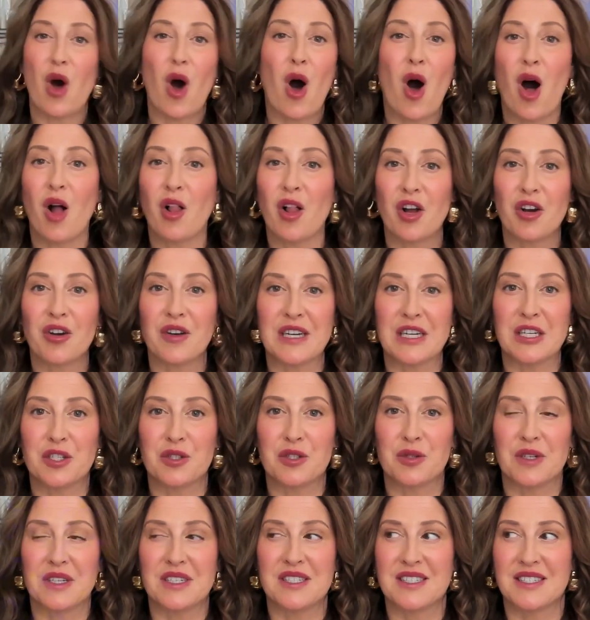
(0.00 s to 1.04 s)
all our
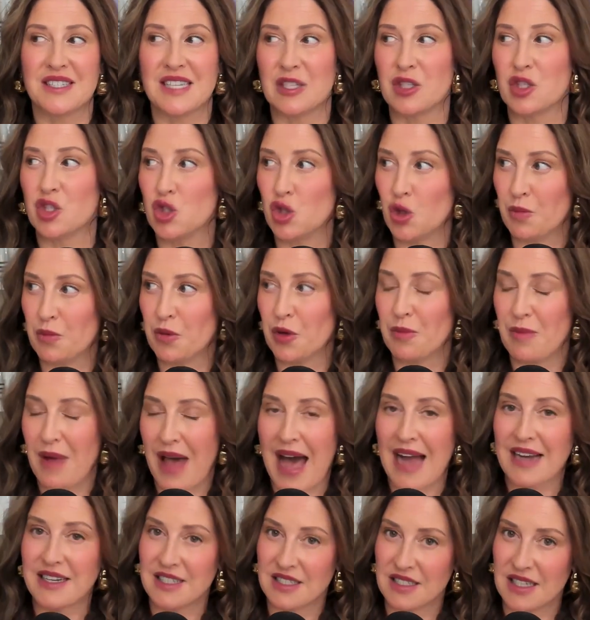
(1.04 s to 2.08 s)
interests and super
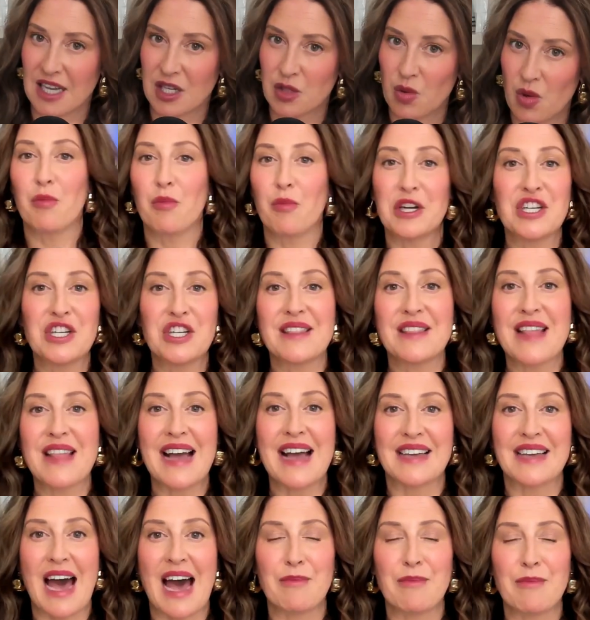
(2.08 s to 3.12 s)
packed schedule, bridging
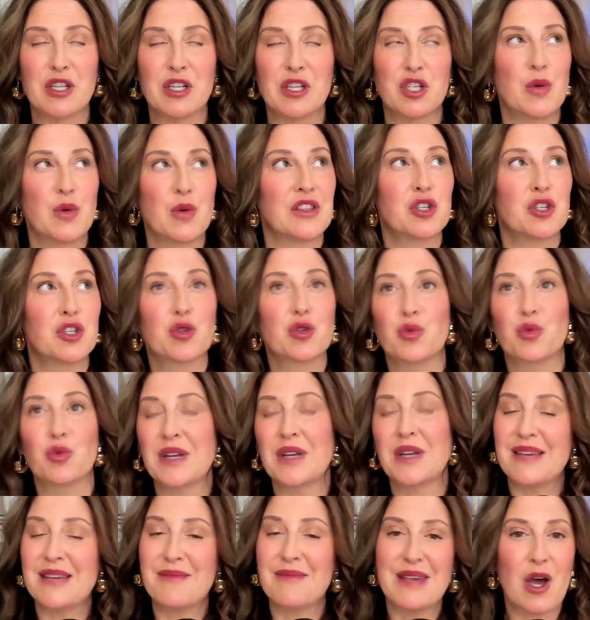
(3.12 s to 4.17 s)
that gap between the
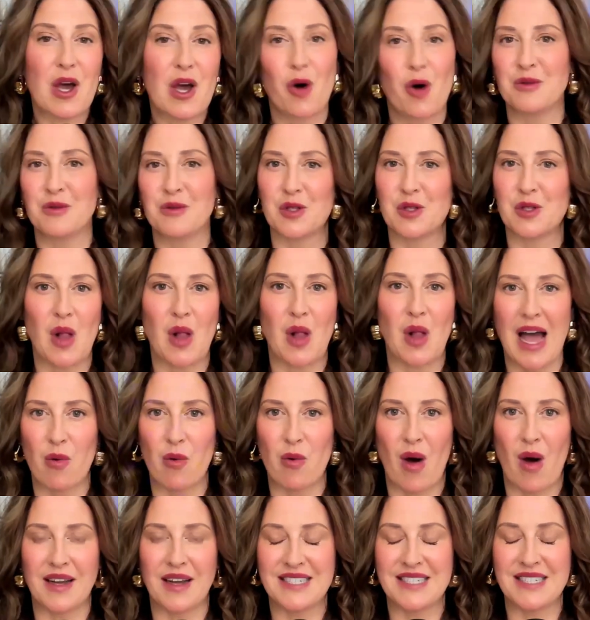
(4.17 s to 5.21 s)
dreamy homeschool I
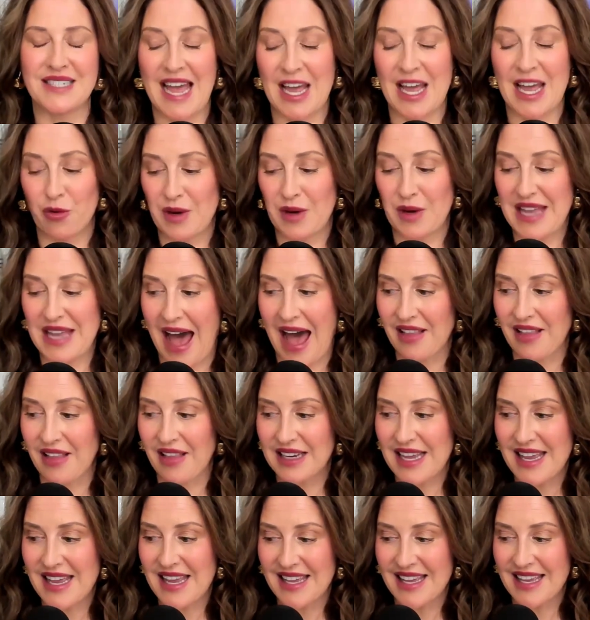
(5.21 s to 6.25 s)
want and
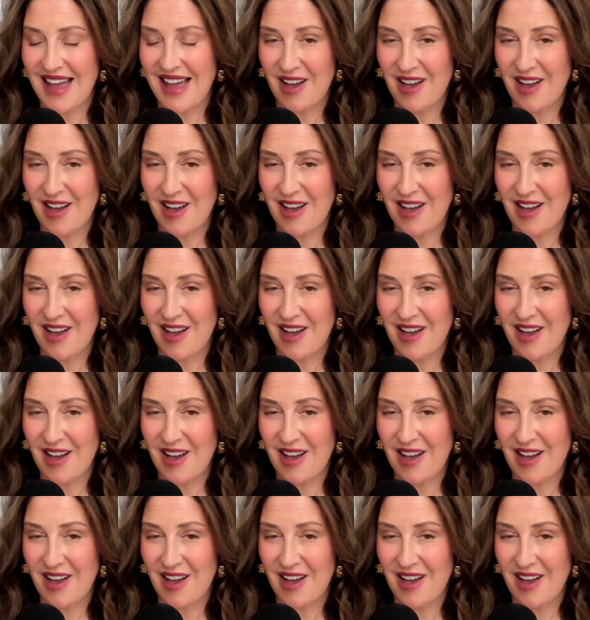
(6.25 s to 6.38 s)
reality,